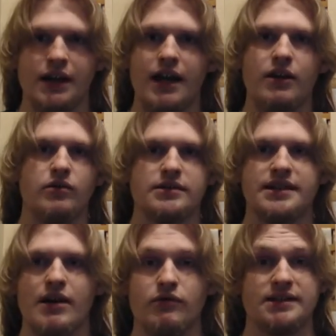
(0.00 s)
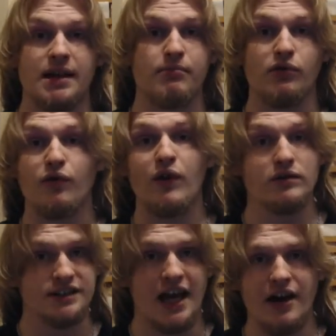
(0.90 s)
get notes that resemble
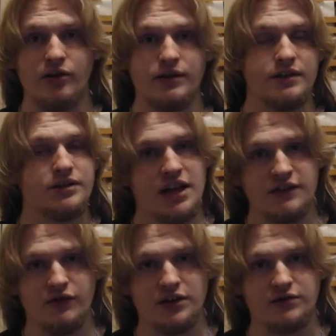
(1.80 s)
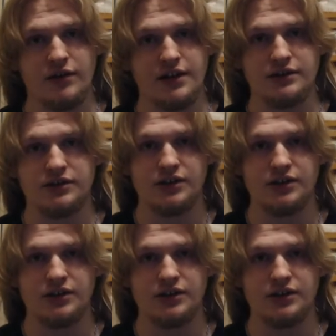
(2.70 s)
falsetto in your chest voice range,